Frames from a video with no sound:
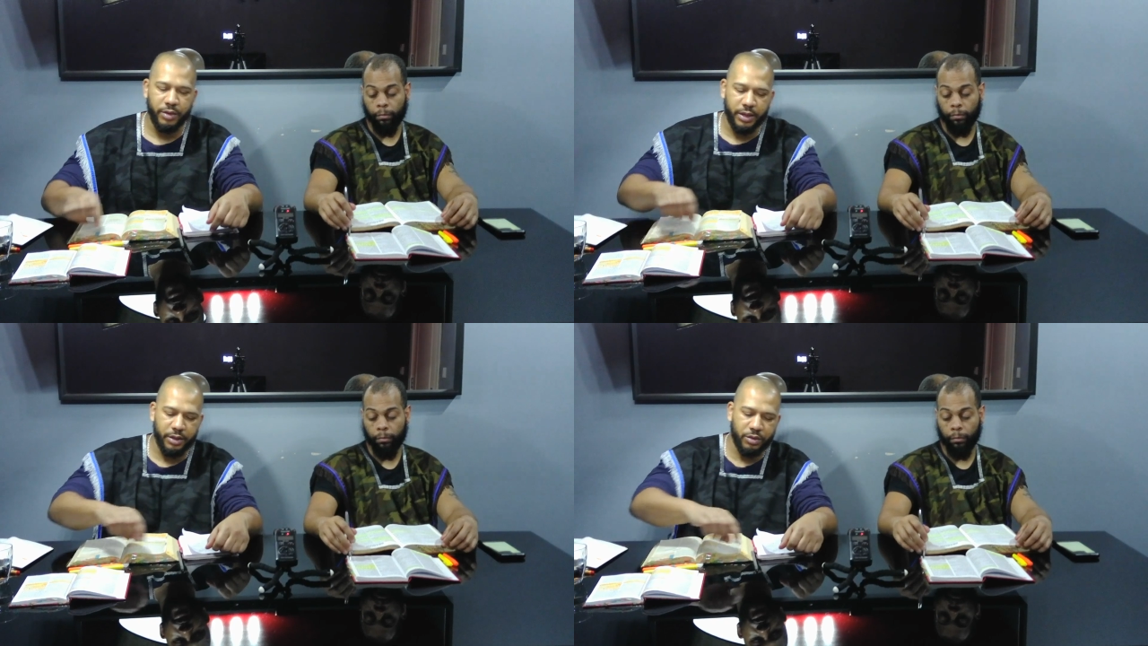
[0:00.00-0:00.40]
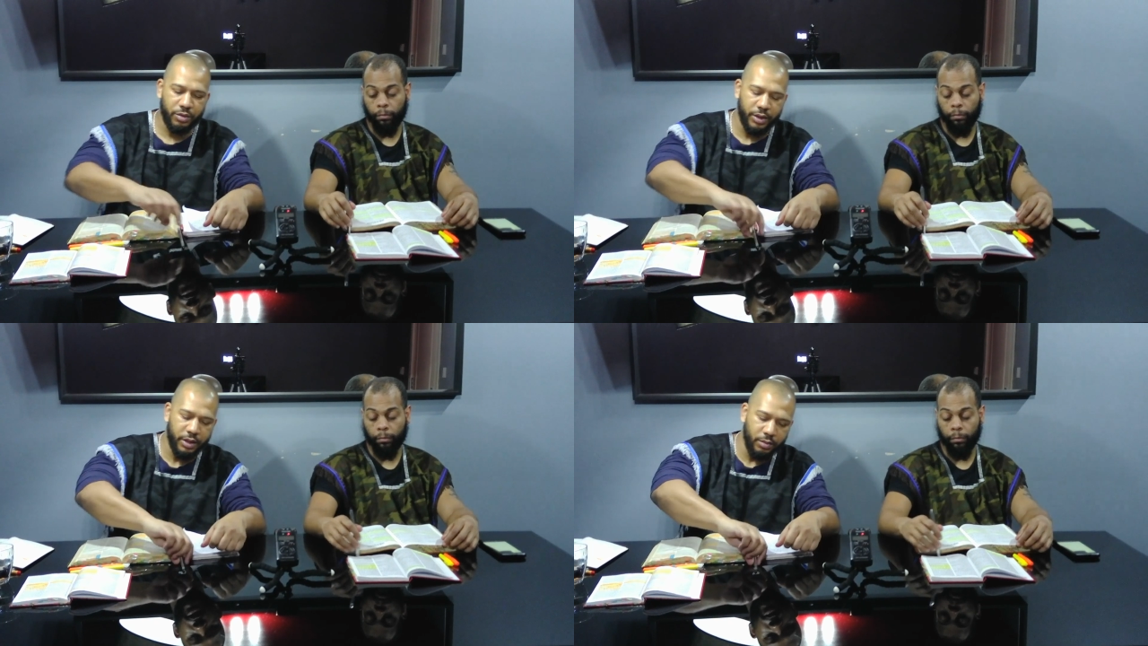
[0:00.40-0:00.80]
Speaker 1: Esau,
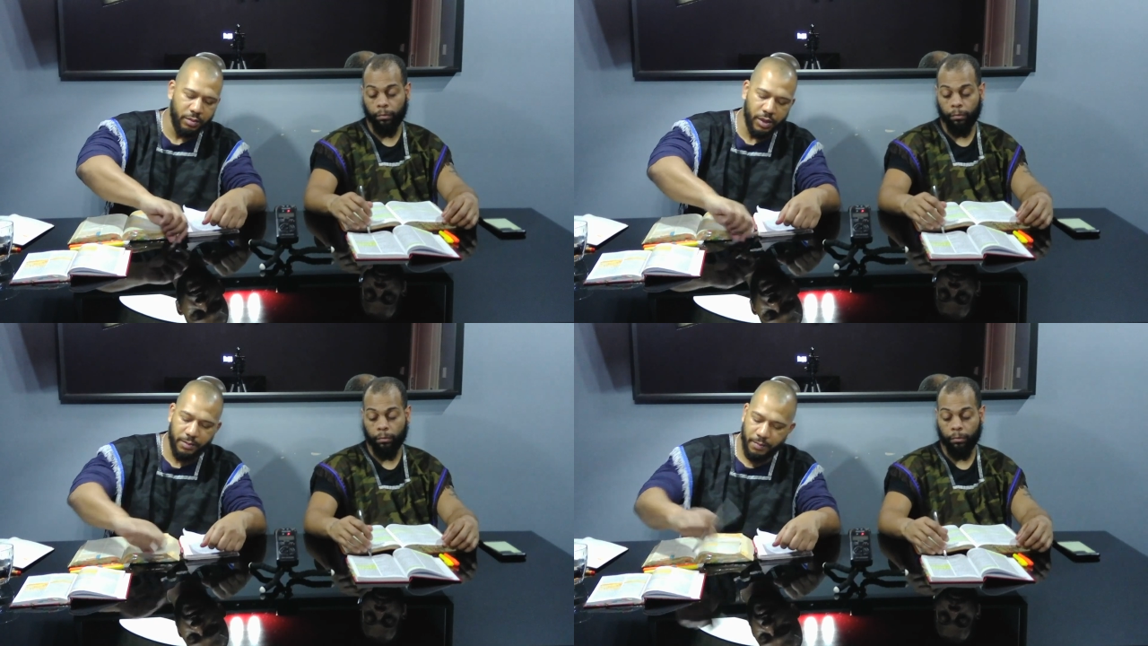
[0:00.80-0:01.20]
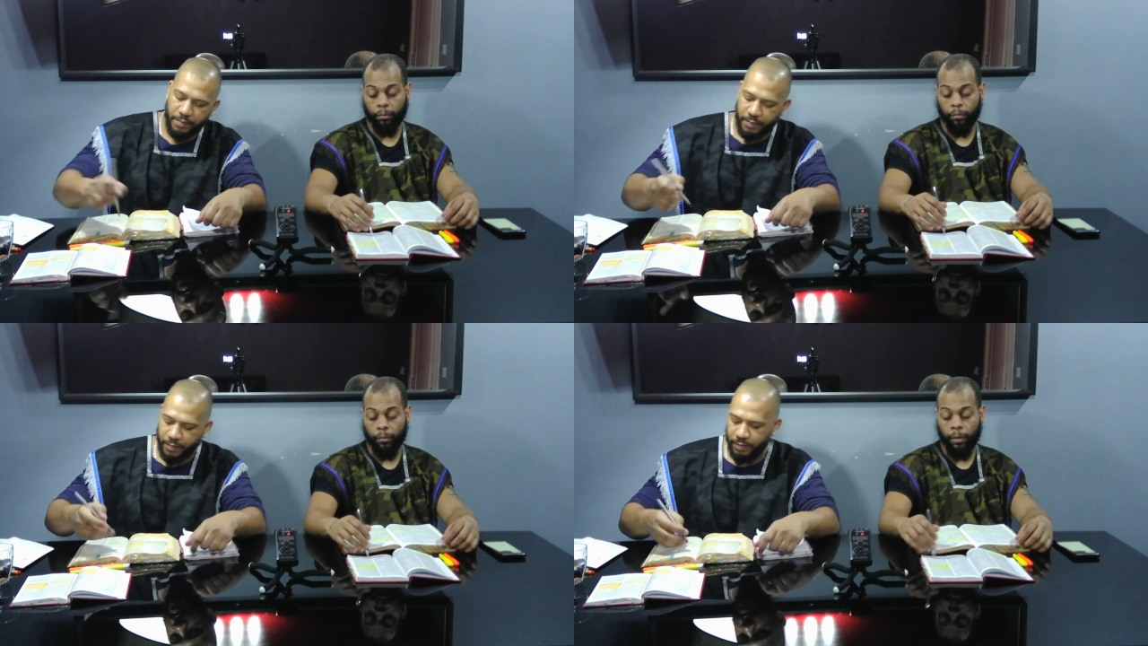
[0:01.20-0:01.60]
Edom, man.
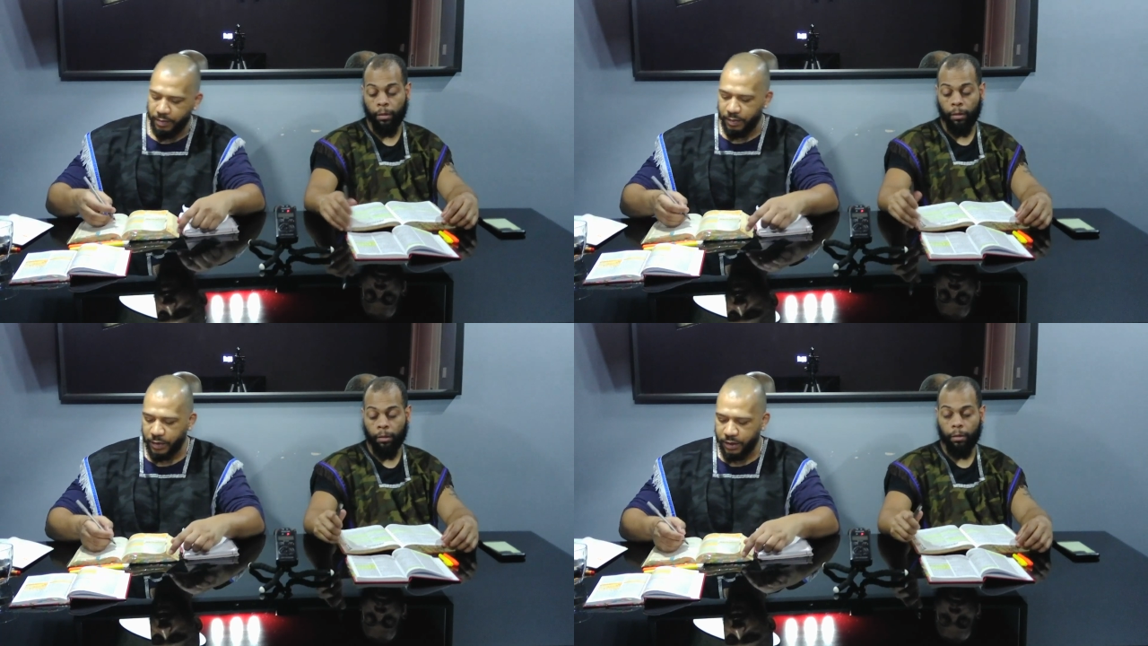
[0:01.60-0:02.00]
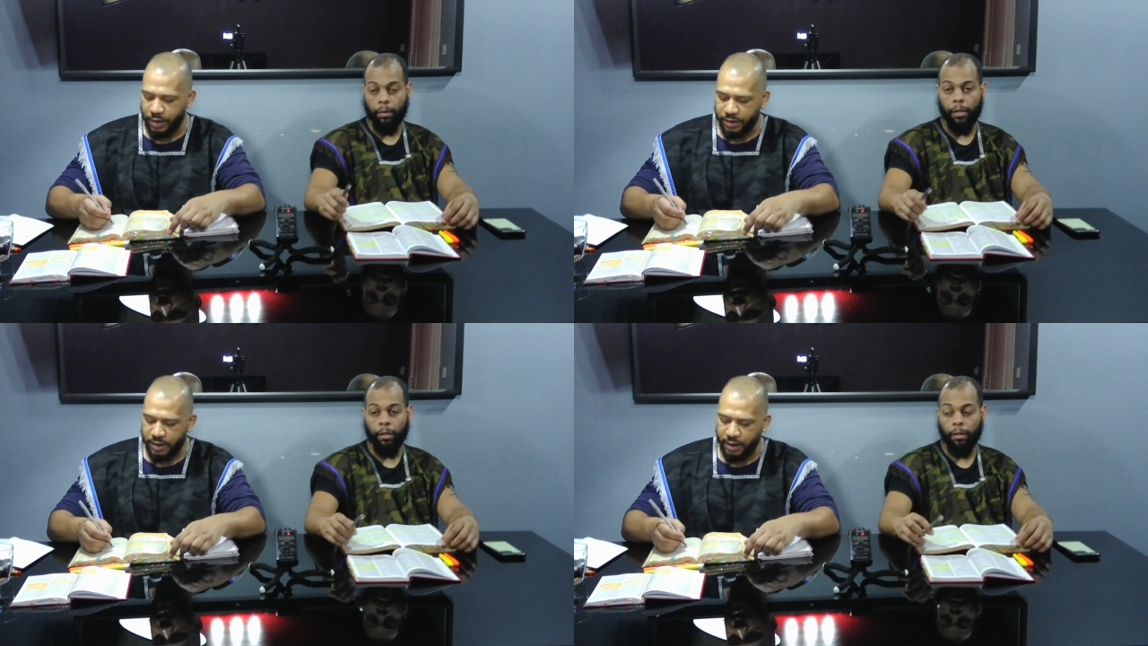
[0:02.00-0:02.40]
That's
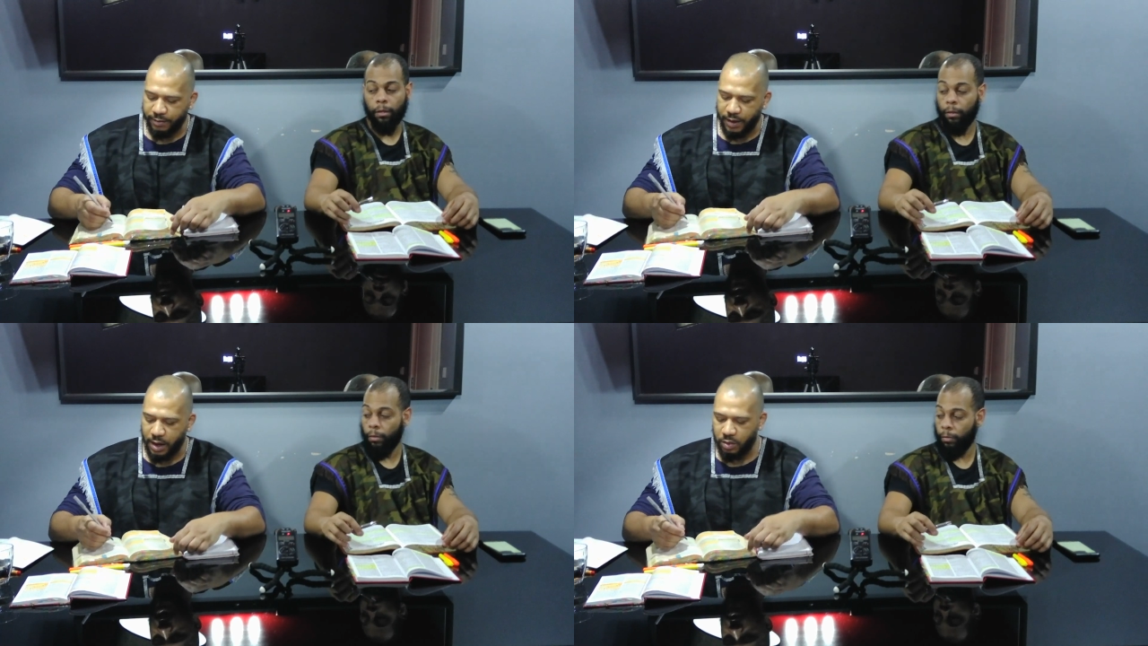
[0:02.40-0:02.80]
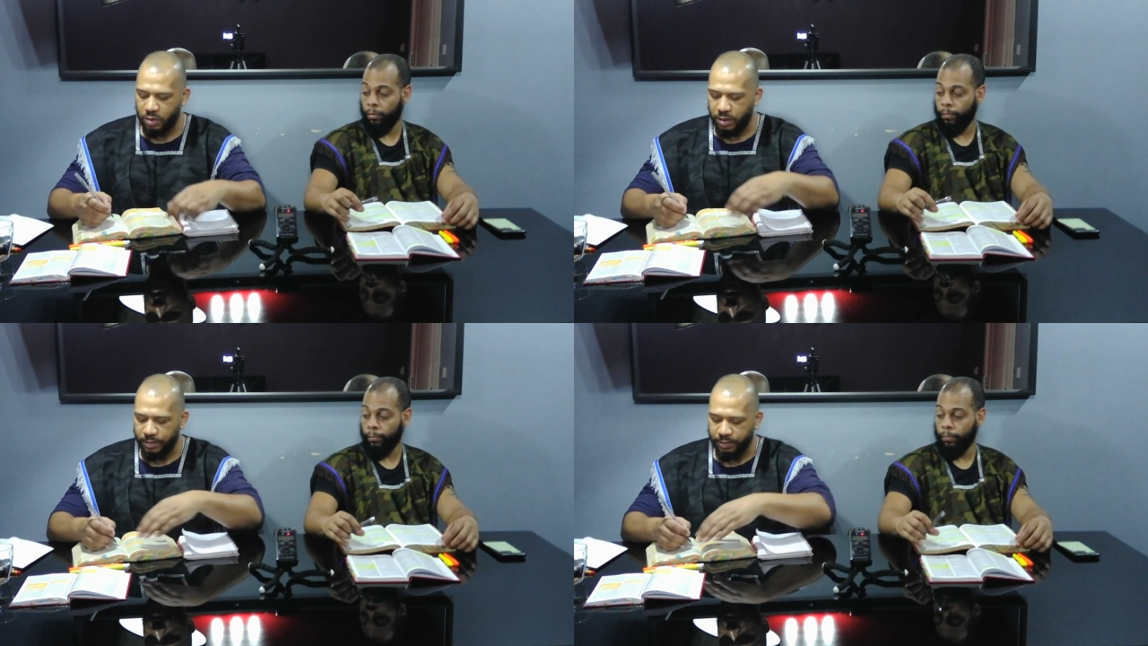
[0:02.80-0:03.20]
yeah. saith Yahweh.
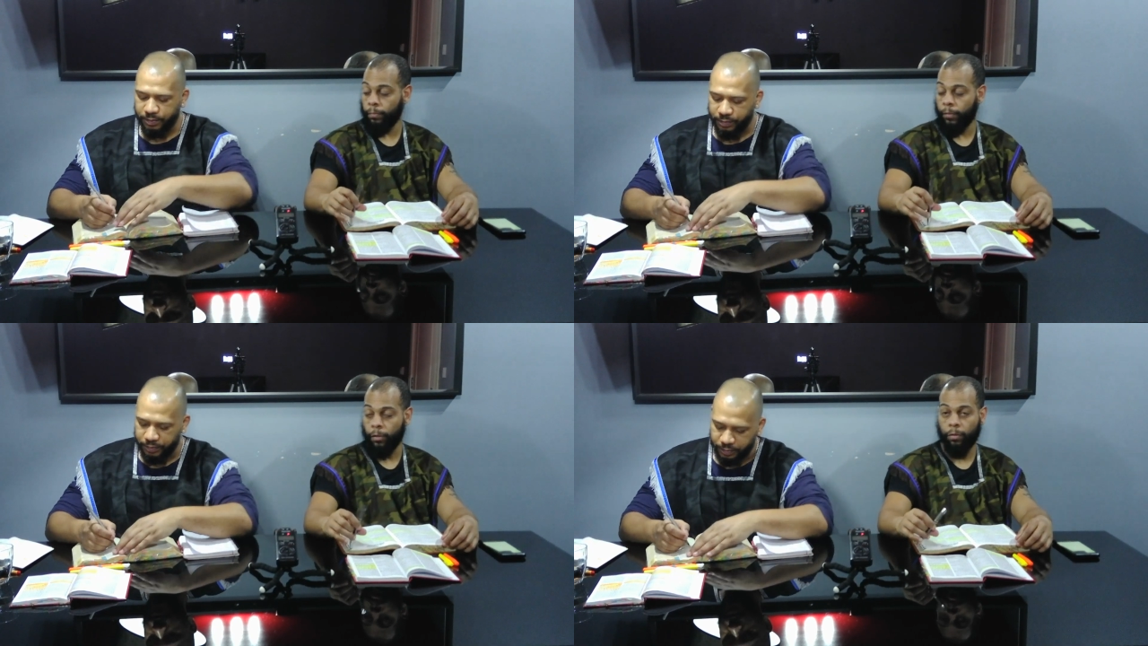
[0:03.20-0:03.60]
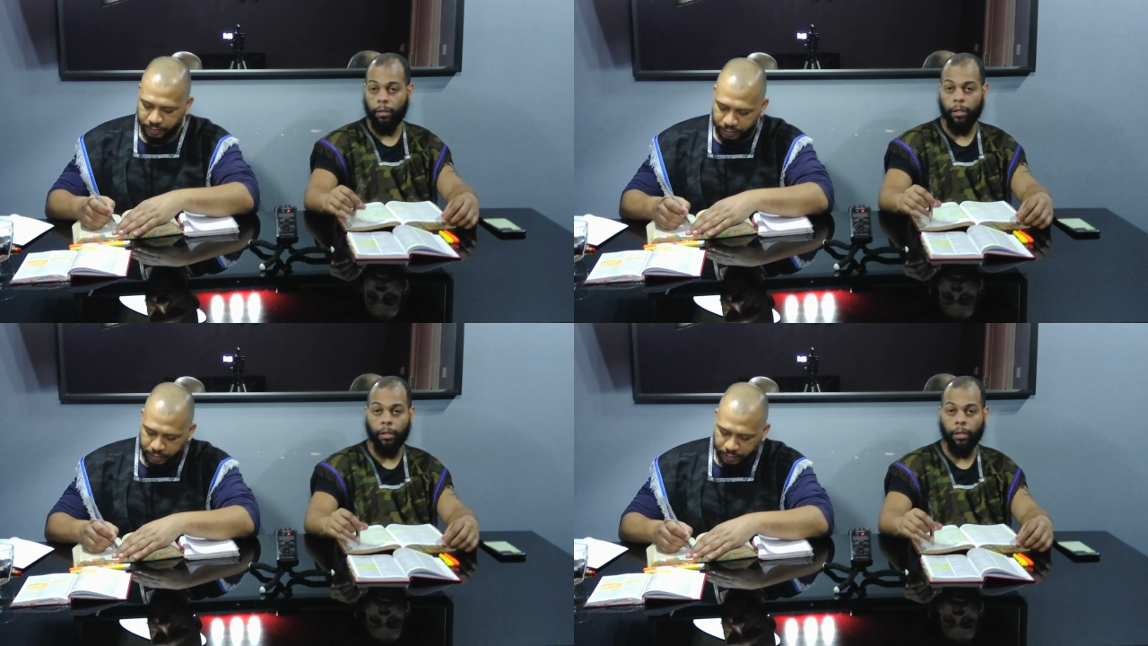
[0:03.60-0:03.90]
That's right.